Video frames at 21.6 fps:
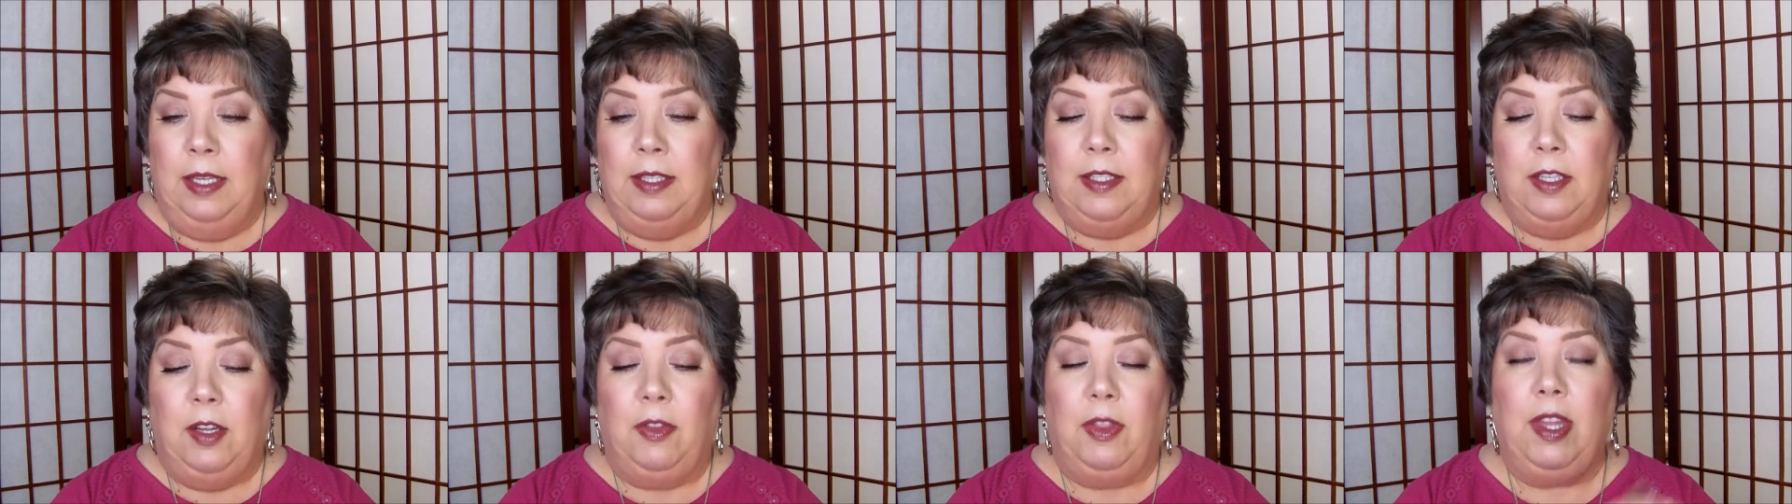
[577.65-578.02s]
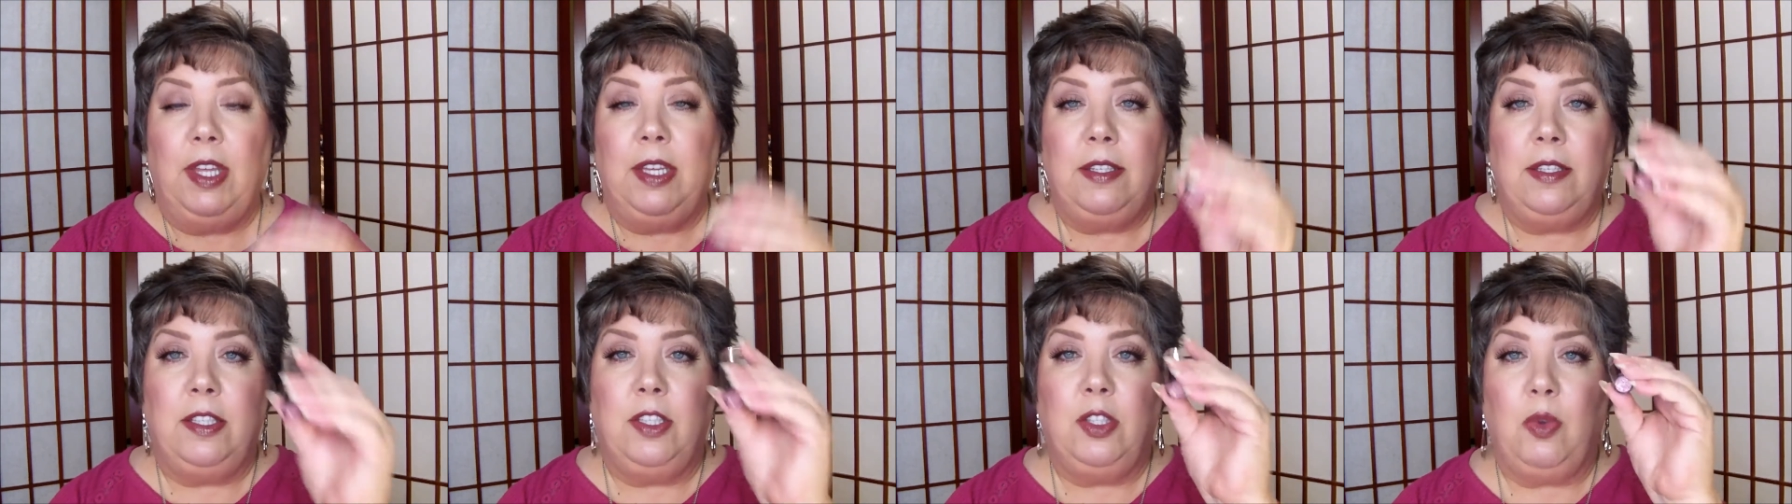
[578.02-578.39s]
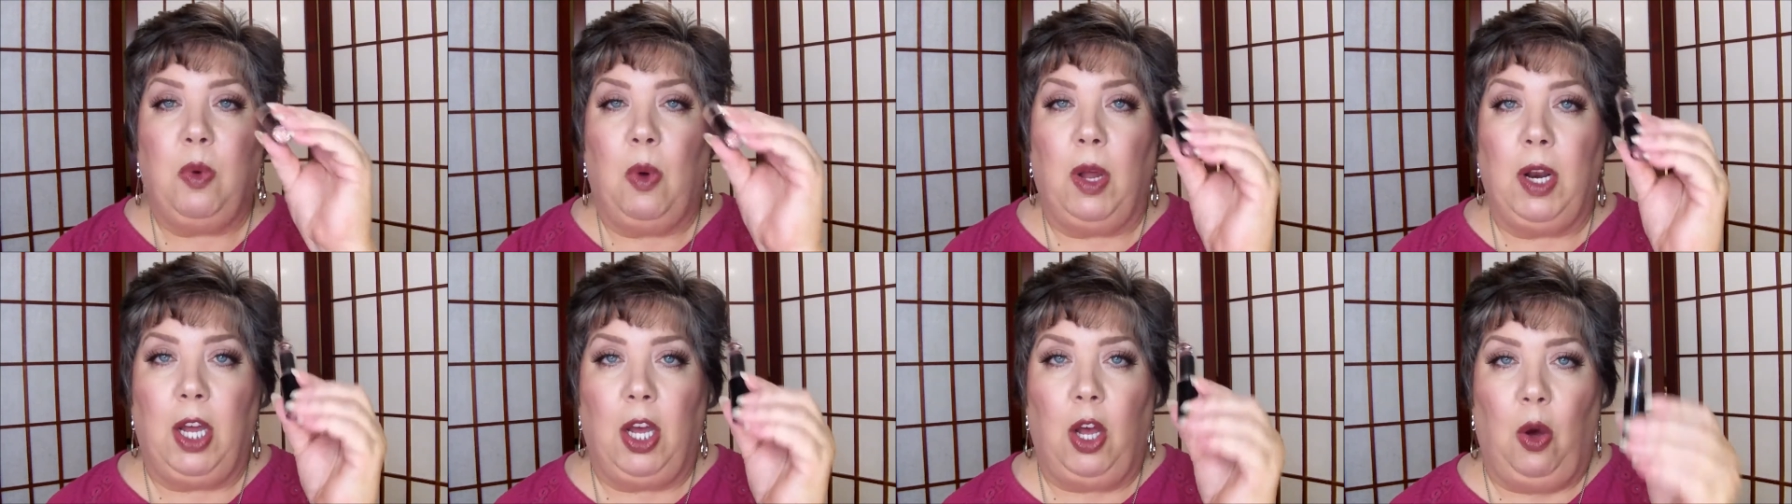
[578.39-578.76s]
So this is
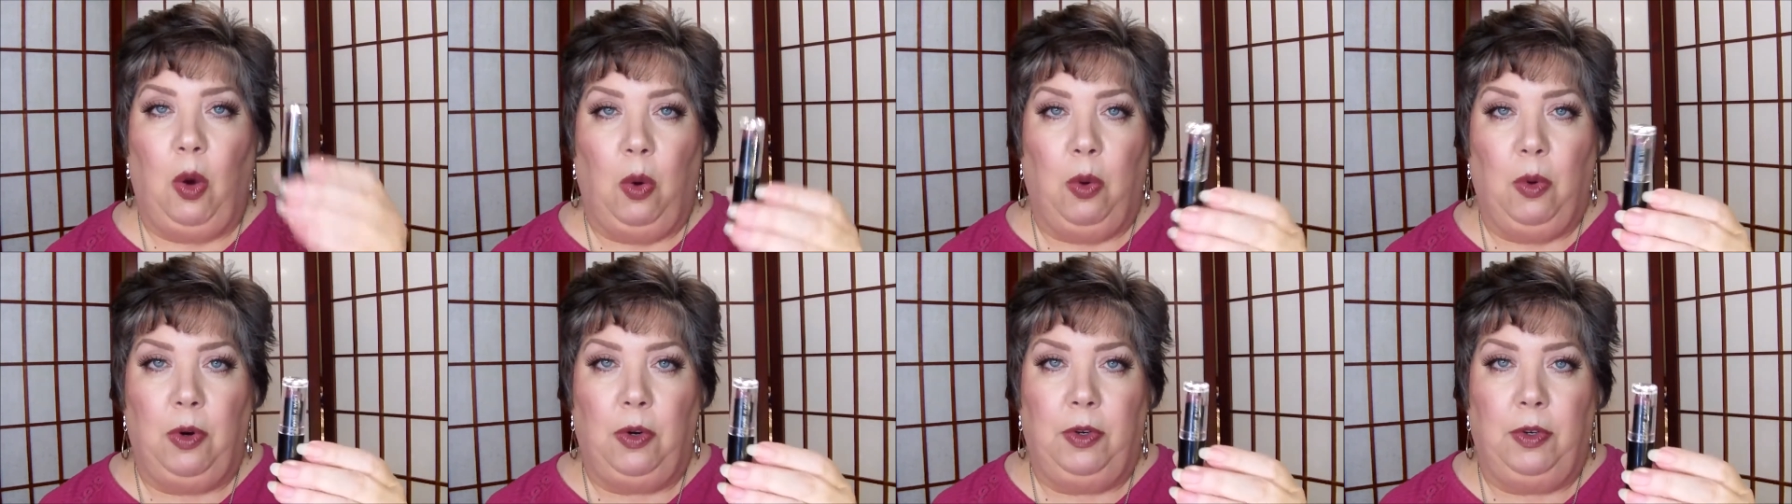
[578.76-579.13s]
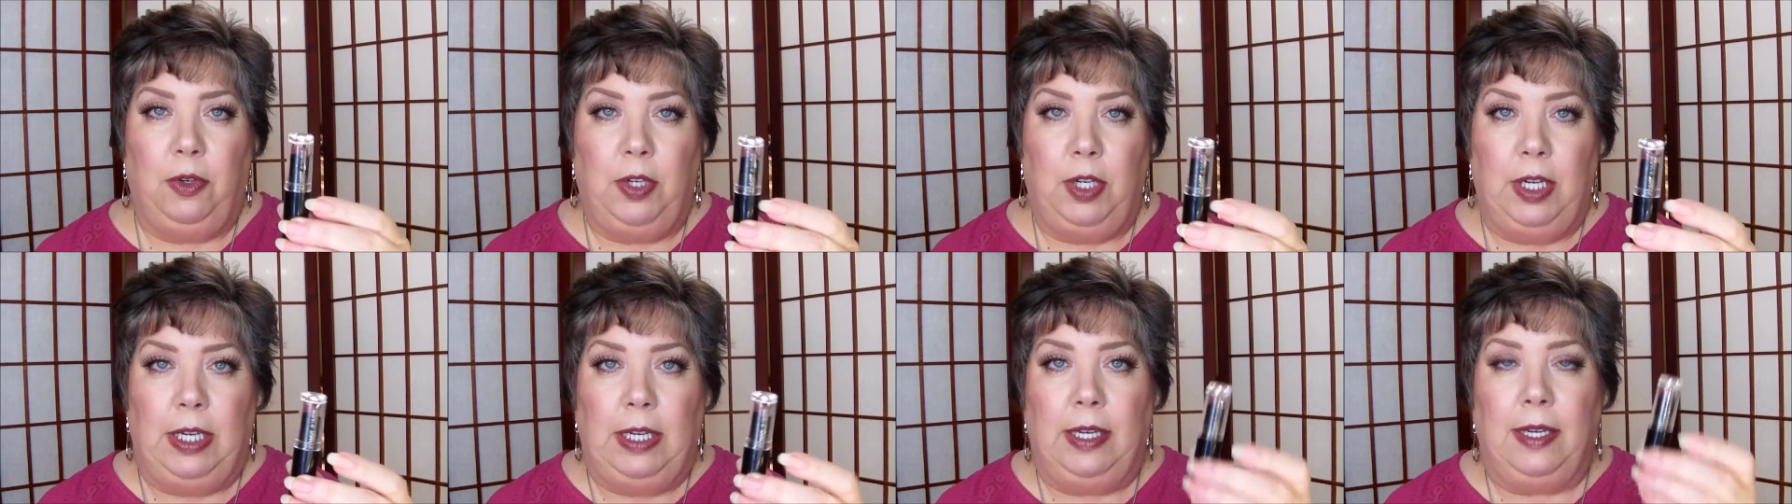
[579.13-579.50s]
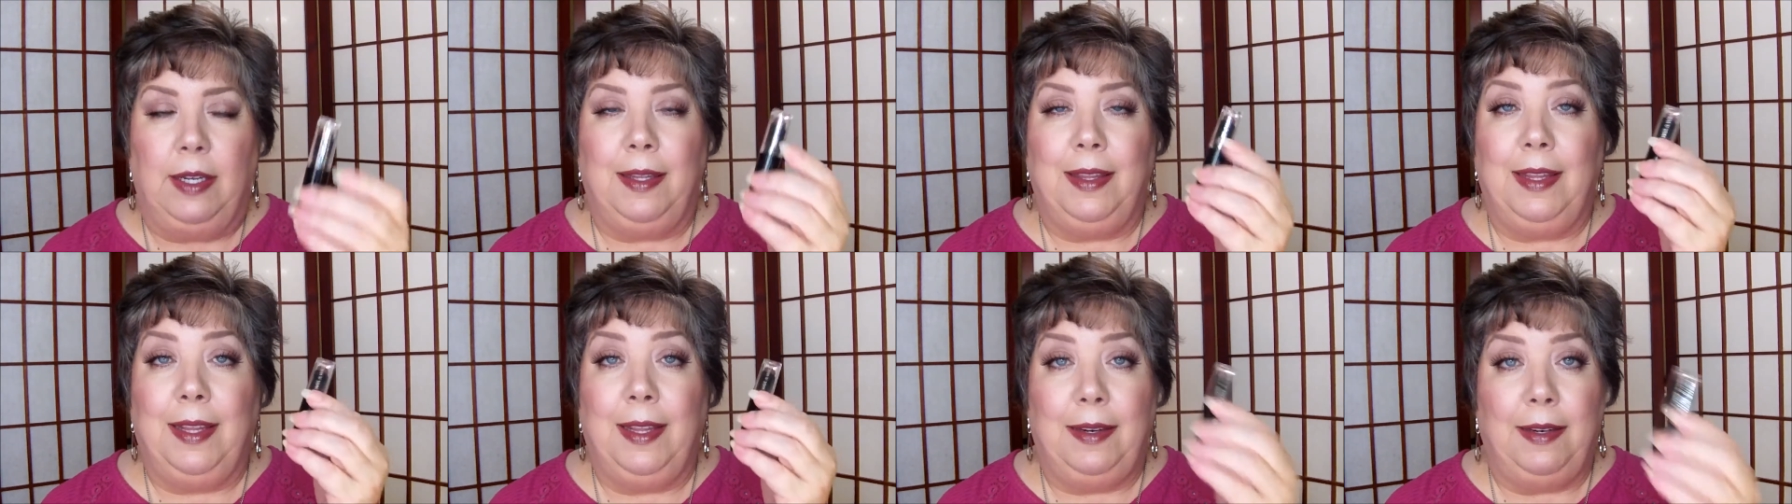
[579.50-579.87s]
what I ordered
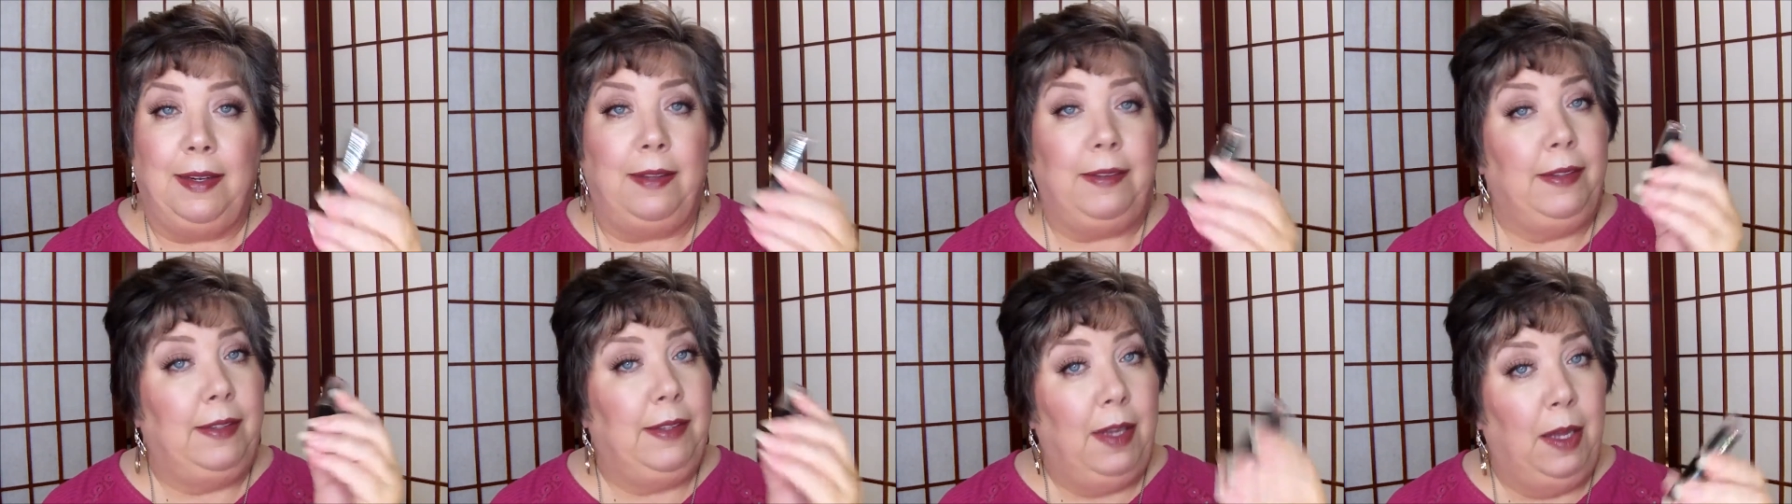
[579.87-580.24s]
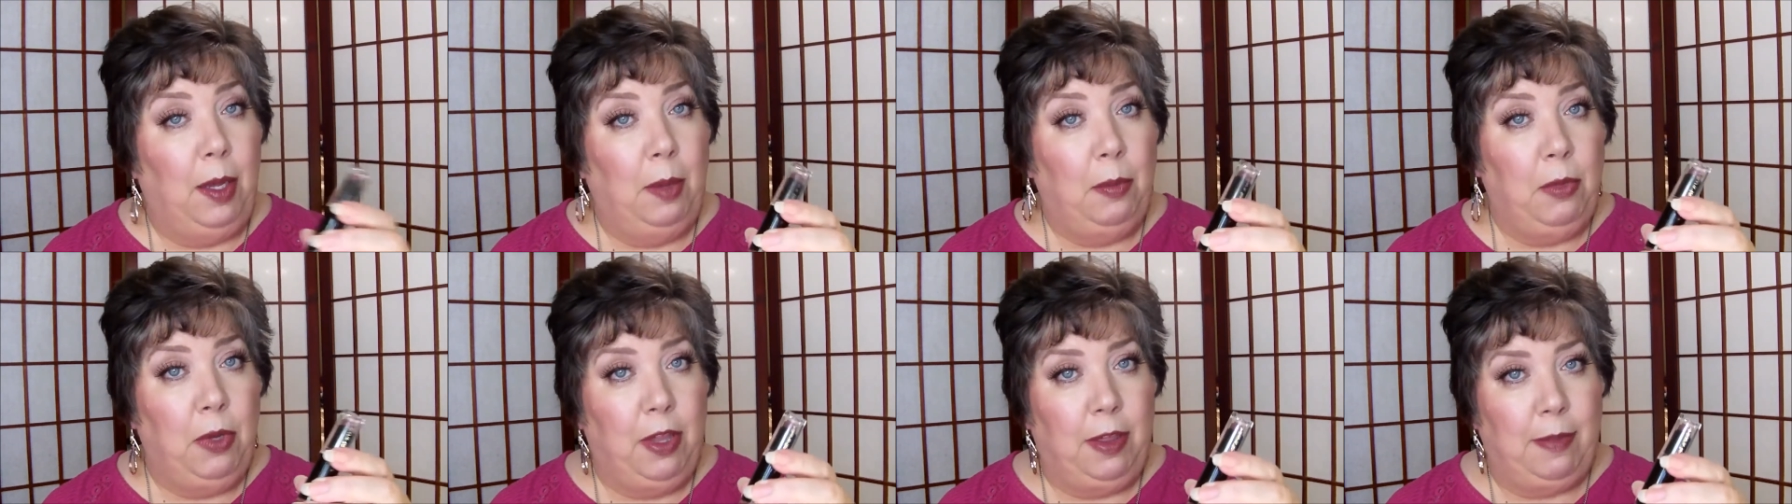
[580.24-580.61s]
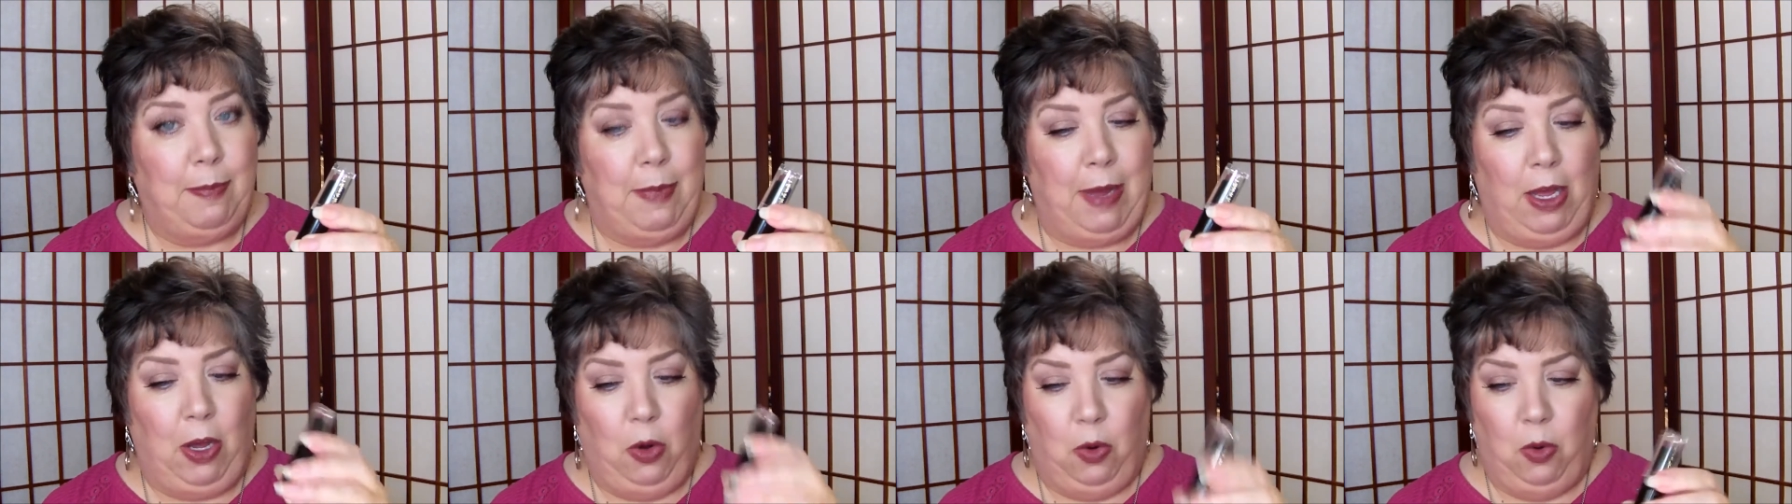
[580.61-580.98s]
that didn't come with
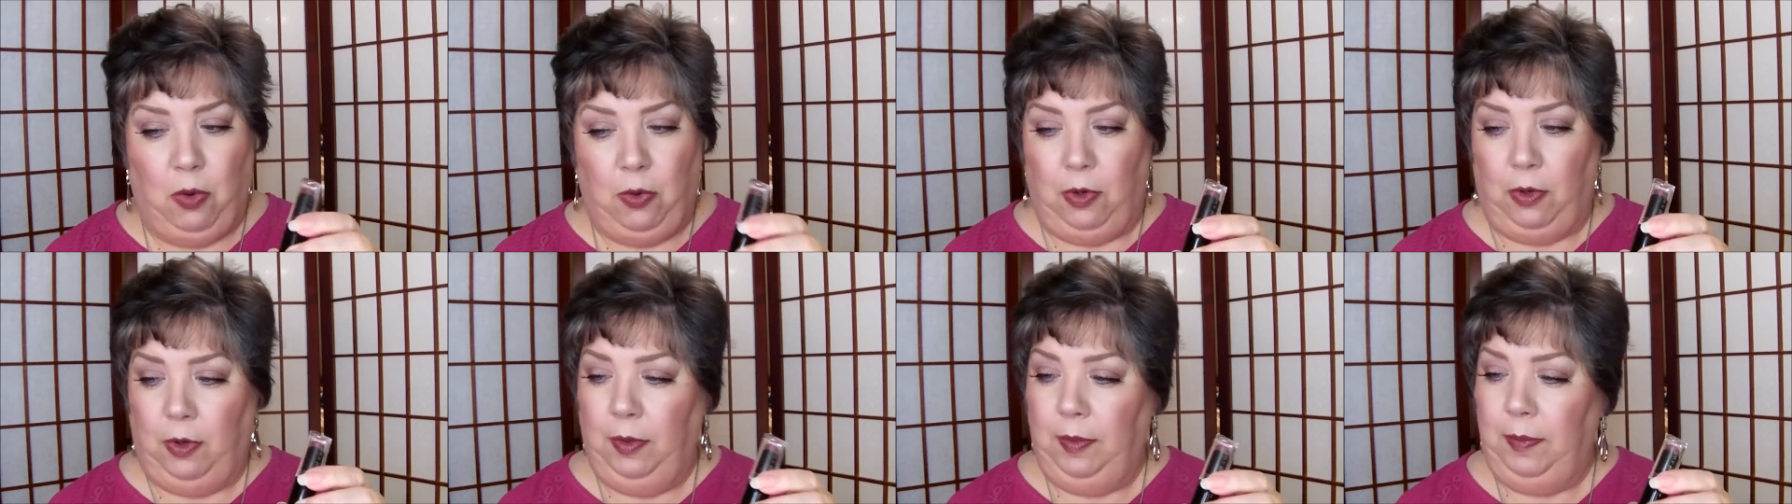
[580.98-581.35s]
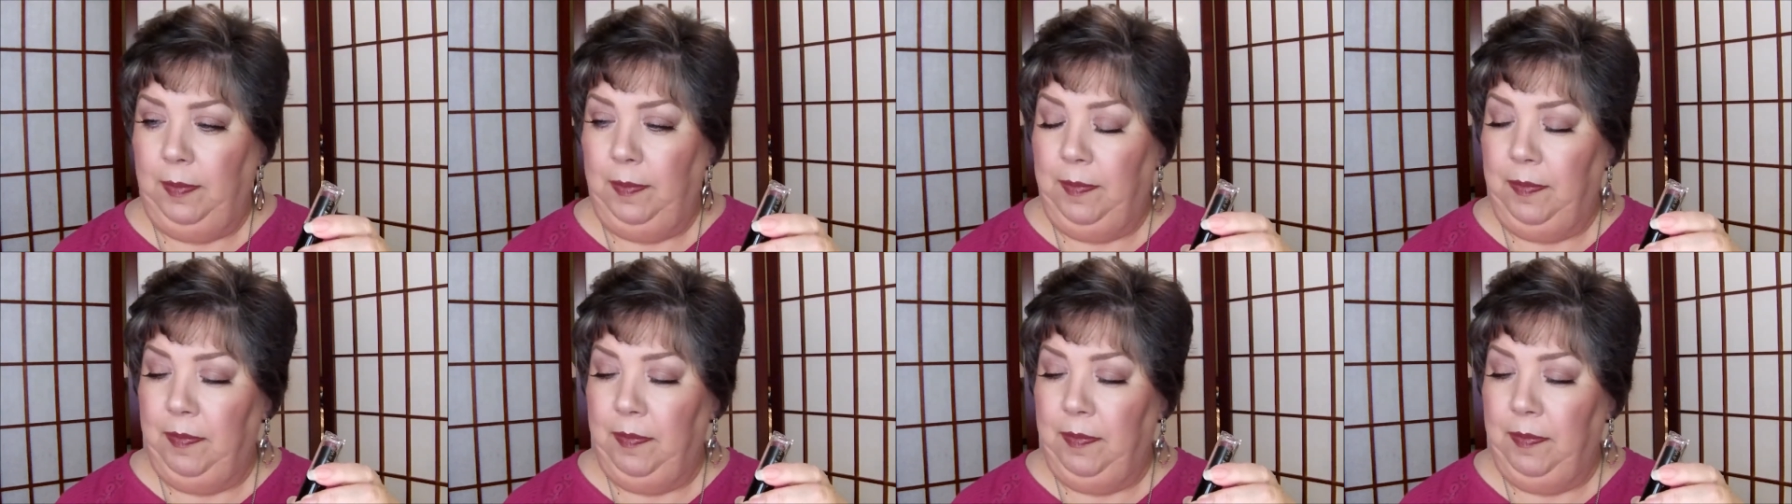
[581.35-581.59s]
my order.